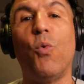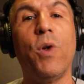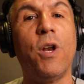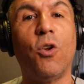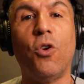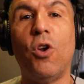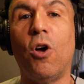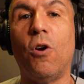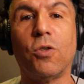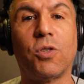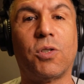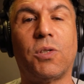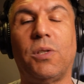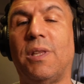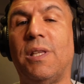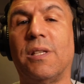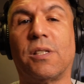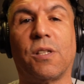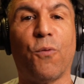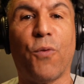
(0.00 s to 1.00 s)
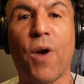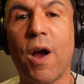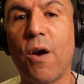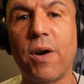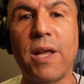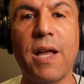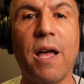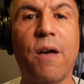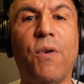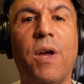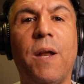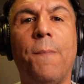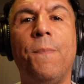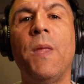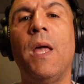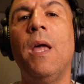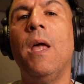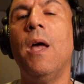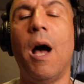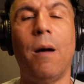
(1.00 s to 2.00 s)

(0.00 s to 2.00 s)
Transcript: We don't know the severity of it.